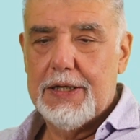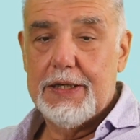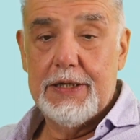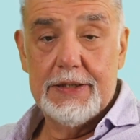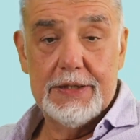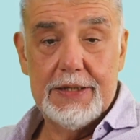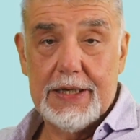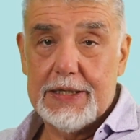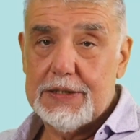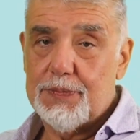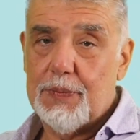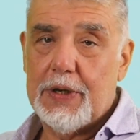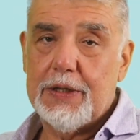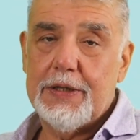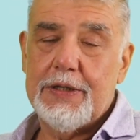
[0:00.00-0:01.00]
in the next
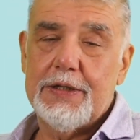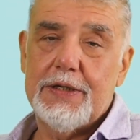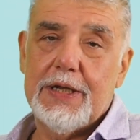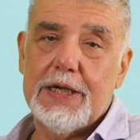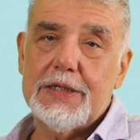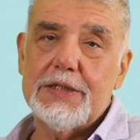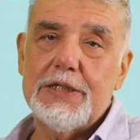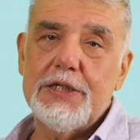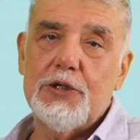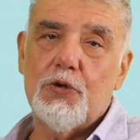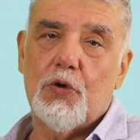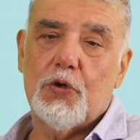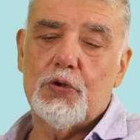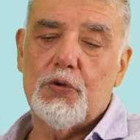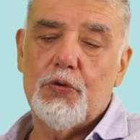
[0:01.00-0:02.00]
month, in the next year
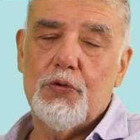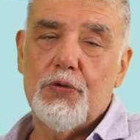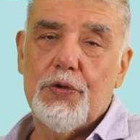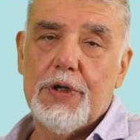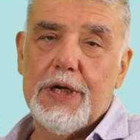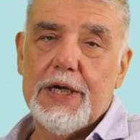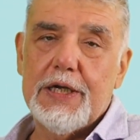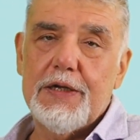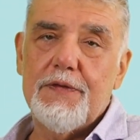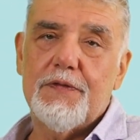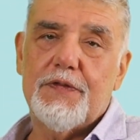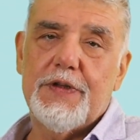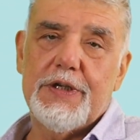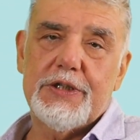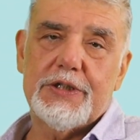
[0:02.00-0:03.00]
or two,
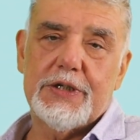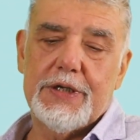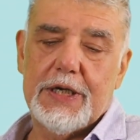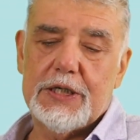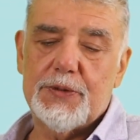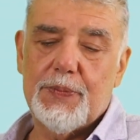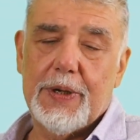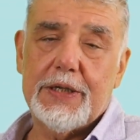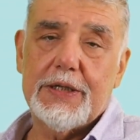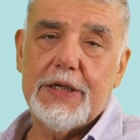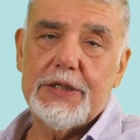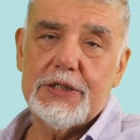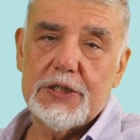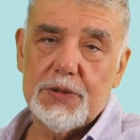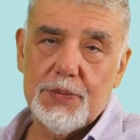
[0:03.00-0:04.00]
inflationary
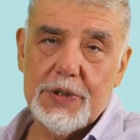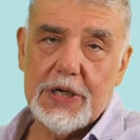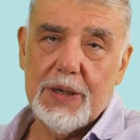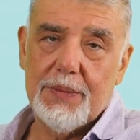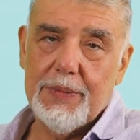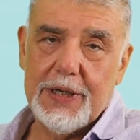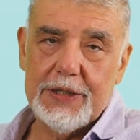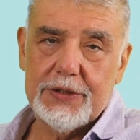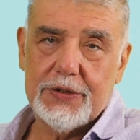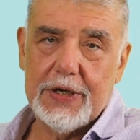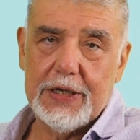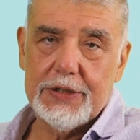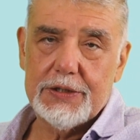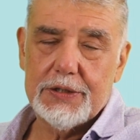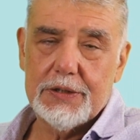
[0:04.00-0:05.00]
expectations become
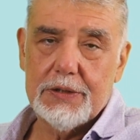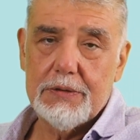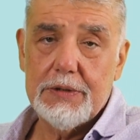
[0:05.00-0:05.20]
entrenched.